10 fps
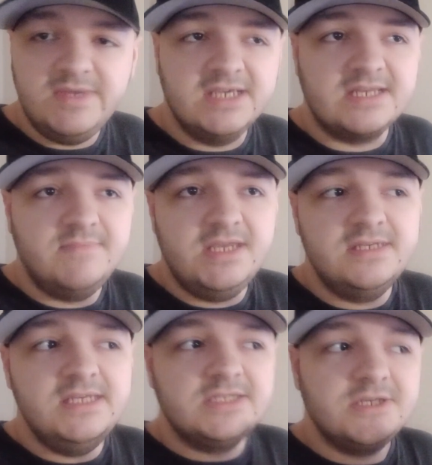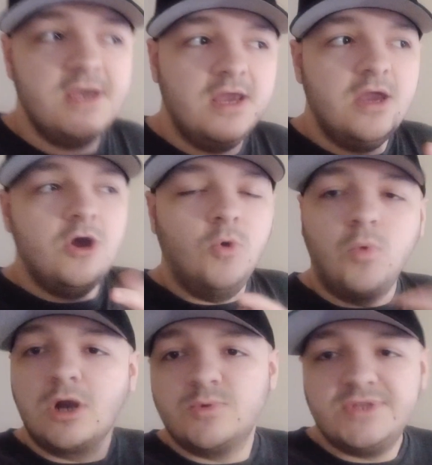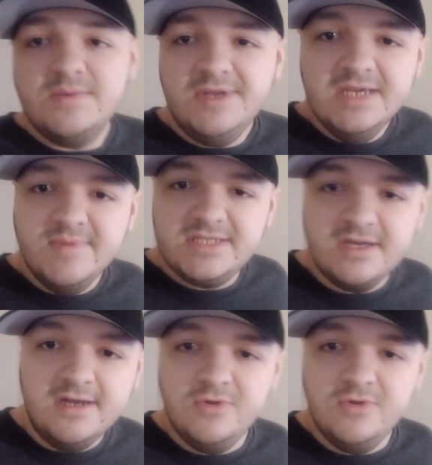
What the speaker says: Because, I mean, he's worked with Eminem a ton,